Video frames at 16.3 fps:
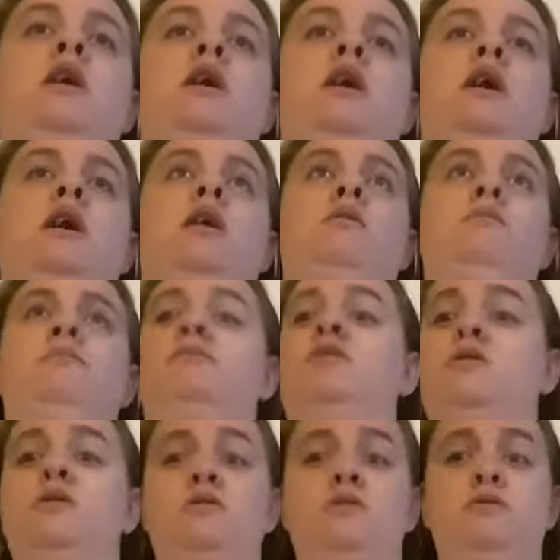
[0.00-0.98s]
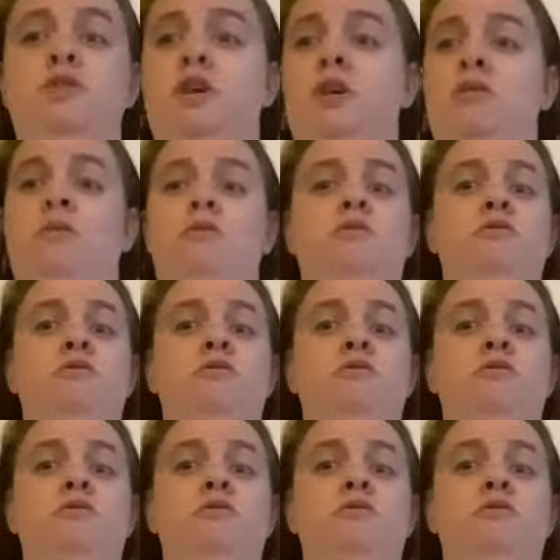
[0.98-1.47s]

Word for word: um, Cujo,